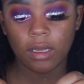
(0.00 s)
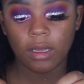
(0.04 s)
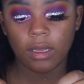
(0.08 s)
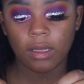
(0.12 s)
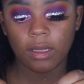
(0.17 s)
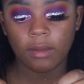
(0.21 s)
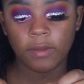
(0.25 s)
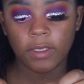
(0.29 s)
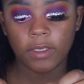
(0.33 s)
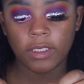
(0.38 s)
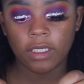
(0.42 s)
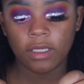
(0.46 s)

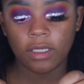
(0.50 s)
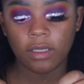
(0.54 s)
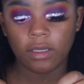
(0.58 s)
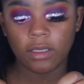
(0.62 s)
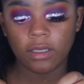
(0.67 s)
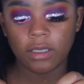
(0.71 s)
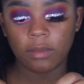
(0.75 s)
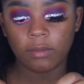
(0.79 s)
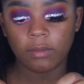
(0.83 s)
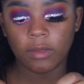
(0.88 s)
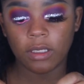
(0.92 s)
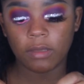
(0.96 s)
let me tell y'all
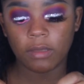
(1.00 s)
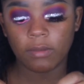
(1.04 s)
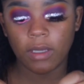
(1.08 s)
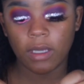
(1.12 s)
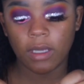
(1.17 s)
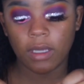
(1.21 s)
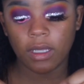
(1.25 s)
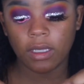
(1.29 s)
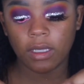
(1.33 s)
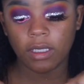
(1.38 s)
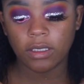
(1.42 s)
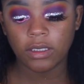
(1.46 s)
something about
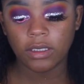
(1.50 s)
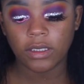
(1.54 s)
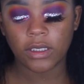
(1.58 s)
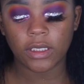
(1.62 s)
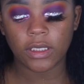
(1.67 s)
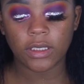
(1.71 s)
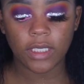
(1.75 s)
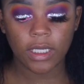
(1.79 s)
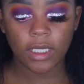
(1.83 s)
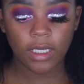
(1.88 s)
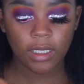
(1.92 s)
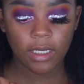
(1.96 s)
eyelashes,
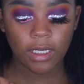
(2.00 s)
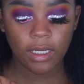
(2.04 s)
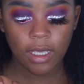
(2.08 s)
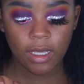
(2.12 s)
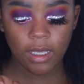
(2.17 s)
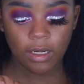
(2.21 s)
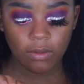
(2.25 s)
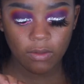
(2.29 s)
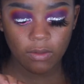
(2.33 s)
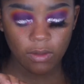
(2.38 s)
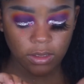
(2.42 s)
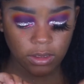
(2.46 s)
because I get a
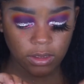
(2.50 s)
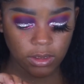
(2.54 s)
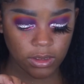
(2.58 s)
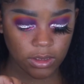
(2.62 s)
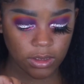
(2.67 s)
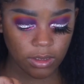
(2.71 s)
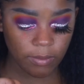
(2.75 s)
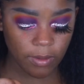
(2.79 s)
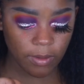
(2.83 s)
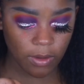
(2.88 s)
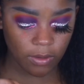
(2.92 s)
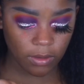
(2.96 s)
lot of questions
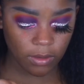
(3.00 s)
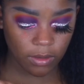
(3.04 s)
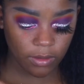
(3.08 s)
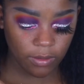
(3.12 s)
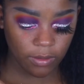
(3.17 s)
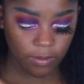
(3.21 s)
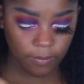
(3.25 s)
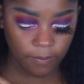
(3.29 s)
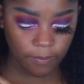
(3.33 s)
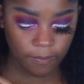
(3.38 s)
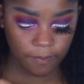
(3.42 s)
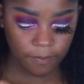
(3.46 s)
about
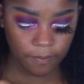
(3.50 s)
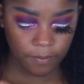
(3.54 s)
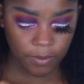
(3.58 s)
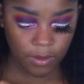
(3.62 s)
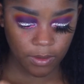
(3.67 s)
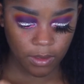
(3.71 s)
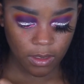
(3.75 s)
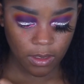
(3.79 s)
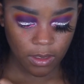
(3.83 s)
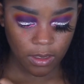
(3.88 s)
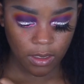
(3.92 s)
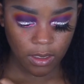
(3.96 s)
them,
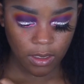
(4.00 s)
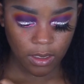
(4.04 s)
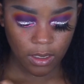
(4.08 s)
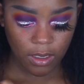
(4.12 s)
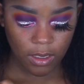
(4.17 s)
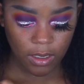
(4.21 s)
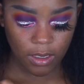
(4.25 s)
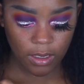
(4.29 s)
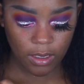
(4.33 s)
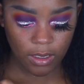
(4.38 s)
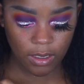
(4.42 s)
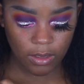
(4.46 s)

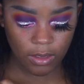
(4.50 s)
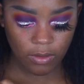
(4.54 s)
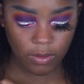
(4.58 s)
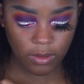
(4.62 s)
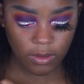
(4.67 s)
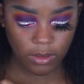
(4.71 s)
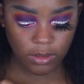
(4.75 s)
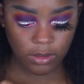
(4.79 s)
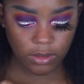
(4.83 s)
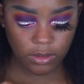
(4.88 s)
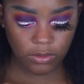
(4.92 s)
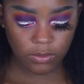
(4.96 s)
and I know I
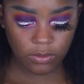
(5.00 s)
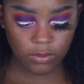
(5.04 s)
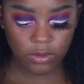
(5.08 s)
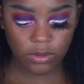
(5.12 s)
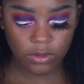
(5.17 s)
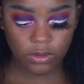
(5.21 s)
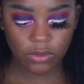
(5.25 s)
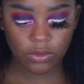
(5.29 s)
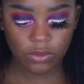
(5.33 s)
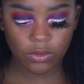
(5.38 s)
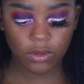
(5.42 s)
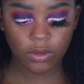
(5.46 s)
need to do a
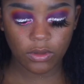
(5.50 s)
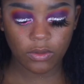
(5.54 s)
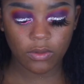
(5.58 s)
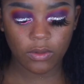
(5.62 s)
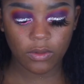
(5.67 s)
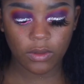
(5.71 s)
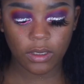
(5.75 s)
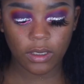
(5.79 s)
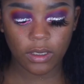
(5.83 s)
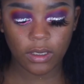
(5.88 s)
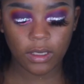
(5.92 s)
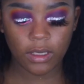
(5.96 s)
tutorial
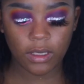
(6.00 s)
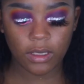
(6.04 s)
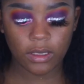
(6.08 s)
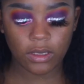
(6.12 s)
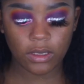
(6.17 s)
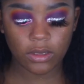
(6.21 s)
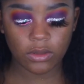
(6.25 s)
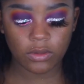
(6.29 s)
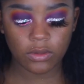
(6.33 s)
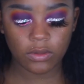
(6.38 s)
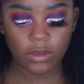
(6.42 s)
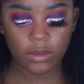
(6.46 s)
on it, and the
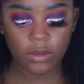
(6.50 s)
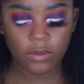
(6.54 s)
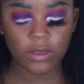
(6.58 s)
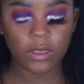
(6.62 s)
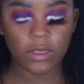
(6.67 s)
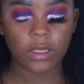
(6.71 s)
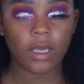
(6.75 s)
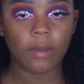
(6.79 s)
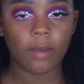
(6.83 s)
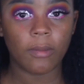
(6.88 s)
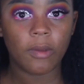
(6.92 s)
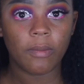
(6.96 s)
tutorial is
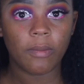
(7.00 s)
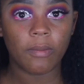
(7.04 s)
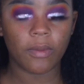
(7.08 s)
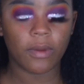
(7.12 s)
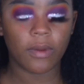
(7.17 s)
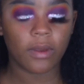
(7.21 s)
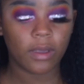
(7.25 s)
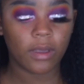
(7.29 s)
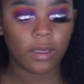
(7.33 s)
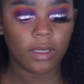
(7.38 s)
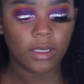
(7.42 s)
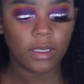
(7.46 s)
coming,
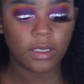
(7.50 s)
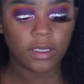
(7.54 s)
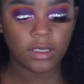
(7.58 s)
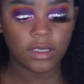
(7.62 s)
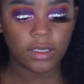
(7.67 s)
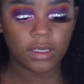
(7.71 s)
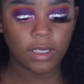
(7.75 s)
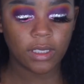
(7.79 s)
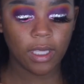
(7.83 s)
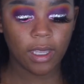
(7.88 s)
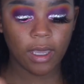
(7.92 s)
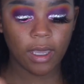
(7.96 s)
but it's
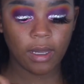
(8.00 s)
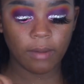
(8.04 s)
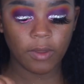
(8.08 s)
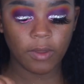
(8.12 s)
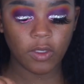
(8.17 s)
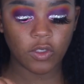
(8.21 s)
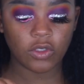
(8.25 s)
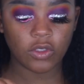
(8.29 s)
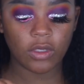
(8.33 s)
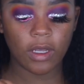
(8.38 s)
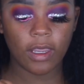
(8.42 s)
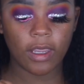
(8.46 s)
just I gotta make
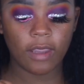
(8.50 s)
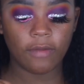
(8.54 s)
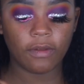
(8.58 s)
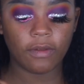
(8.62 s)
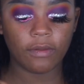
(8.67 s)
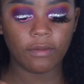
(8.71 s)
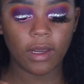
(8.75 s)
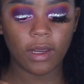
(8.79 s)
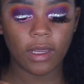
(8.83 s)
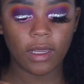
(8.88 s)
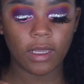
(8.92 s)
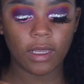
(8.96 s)
sure I have the
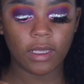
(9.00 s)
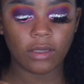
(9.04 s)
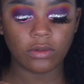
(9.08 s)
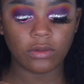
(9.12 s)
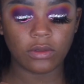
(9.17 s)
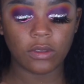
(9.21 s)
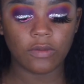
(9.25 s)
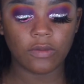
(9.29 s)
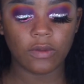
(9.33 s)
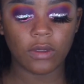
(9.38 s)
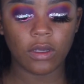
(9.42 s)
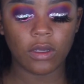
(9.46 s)
right
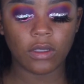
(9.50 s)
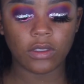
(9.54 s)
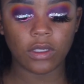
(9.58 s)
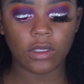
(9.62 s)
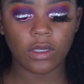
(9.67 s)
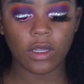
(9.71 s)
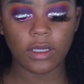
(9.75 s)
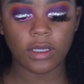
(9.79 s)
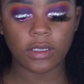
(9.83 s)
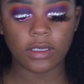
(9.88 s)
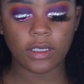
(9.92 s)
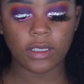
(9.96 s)
angles for y'all so
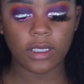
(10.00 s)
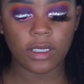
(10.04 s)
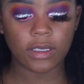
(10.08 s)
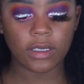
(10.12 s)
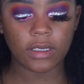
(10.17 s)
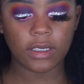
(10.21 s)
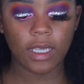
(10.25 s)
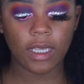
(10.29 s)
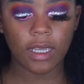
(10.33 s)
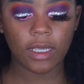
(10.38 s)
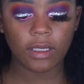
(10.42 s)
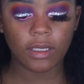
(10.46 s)
y'all can see
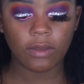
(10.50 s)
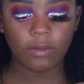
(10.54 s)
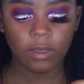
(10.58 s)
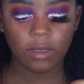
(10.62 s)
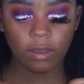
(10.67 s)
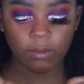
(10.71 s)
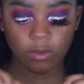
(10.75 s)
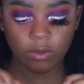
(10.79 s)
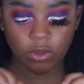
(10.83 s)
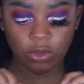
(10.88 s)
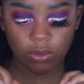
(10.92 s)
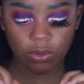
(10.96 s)
exactly what
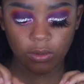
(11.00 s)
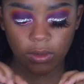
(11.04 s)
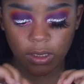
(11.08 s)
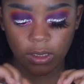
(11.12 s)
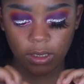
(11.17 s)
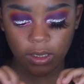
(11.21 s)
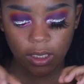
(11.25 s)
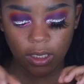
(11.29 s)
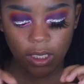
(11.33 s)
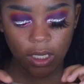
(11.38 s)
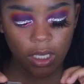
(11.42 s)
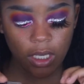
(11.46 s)
I'm
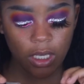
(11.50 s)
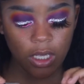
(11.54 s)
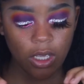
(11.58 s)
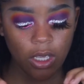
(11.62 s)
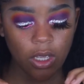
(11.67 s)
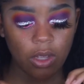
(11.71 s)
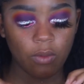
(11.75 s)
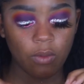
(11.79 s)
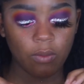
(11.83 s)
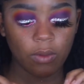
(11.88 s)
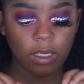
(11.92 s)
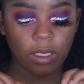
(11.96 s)
doing.
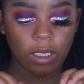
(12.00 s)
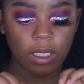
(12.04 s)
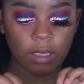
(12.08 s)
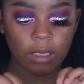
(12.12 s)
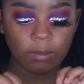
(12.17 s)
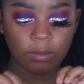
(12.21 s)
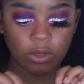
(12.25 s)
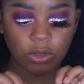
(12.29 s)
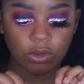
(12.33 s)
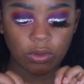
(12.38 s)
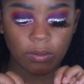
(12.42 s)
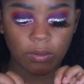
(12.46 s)
When it
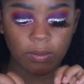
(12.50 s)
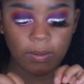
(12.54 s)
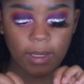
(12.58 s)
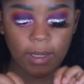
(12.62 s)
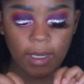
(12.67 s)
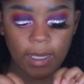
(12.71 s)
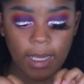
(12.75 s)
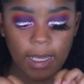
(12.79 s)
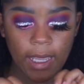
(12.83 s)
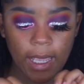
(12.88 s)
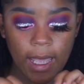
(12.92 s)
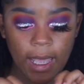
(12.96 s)
comes to
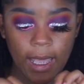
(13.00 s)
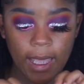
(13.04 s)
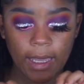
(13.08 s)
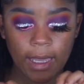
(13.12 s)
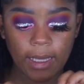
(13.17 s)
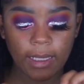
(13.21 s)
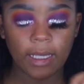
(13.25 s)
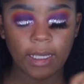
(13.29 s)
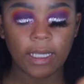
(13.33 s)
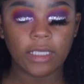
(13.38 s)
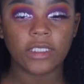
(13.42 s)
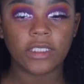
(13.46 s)
applying
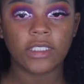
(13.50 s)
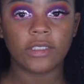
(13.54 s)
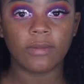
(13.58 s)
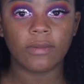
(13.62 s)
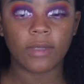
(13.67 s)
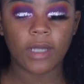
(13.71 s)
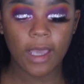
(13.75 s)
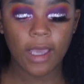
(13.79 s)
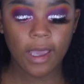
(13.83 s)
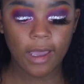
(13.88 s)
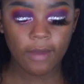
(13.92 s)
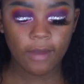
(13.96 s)
eyelashes,
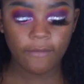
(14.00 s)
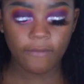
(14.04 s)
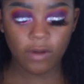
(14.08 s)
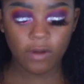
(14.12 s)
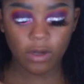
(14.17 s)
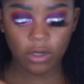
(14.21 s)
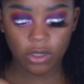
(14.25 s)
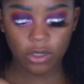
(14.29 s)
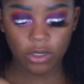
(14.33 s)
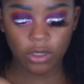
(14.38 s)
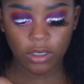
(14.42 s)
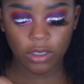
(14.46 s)
what I've
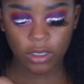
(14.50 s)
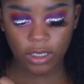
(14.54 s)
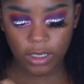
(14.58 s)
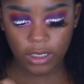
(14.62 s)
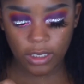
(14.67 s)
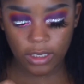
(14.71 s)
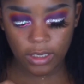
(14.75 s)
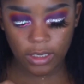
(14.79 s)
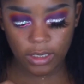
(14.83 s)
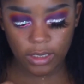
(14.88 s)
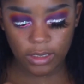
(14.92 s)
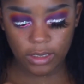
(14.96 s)
learned
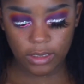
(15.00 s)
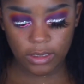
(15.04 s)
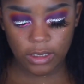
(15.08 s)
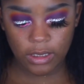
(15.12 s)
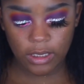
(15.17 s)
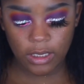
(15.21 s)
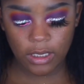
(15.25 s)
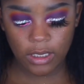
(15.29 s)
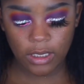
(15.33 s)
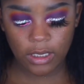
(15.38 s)
is